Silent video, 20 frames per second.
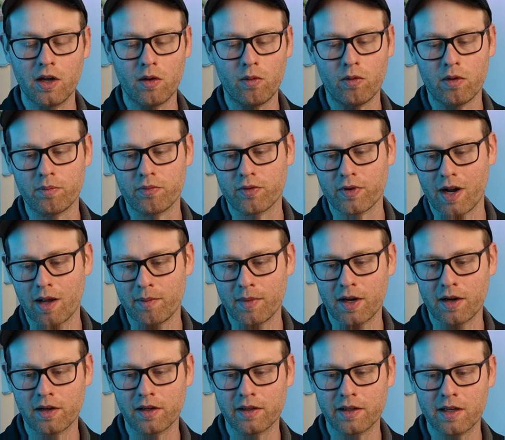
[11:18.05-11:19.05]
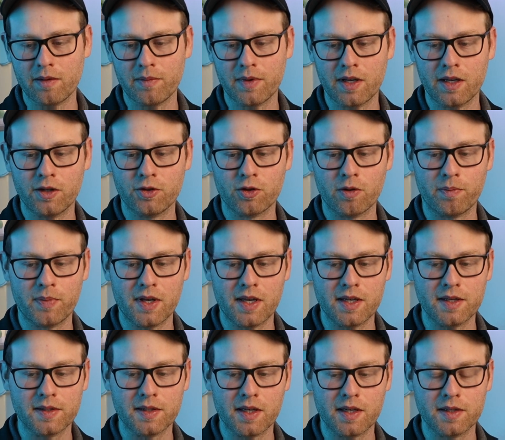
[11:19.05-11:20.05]
would primarily be
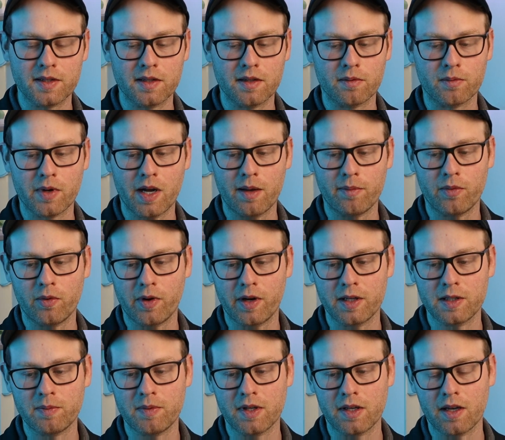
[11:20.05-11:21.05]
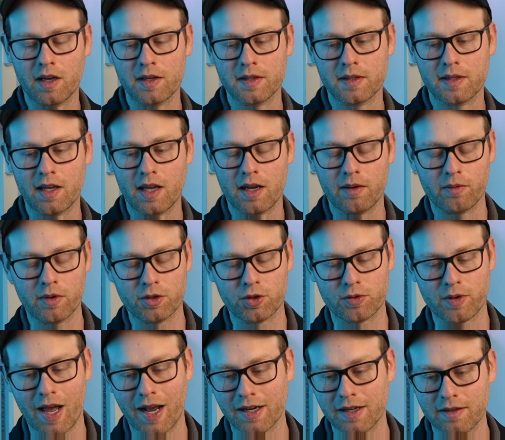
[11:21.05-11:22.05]
trapezius and the rhomboids because they
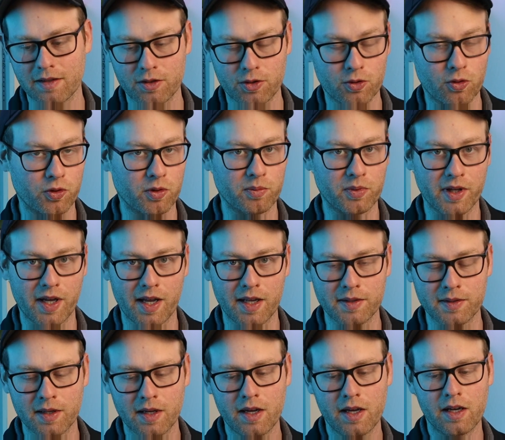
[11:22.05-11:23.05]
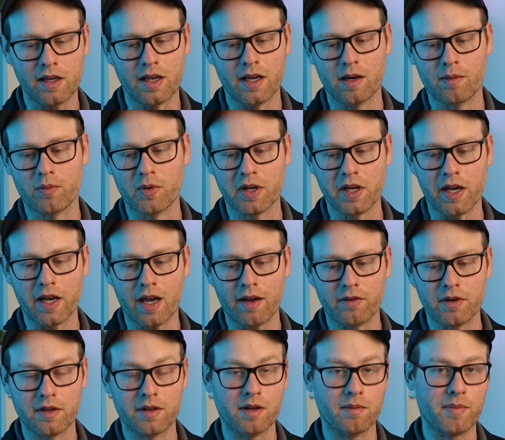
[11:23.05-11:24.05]
retract the shoulder blades, kind of bringing
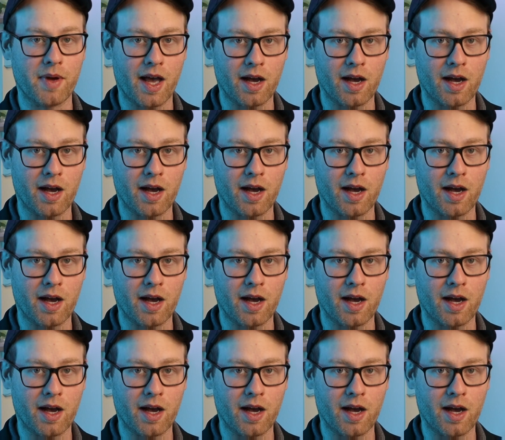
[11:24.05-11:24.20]
everything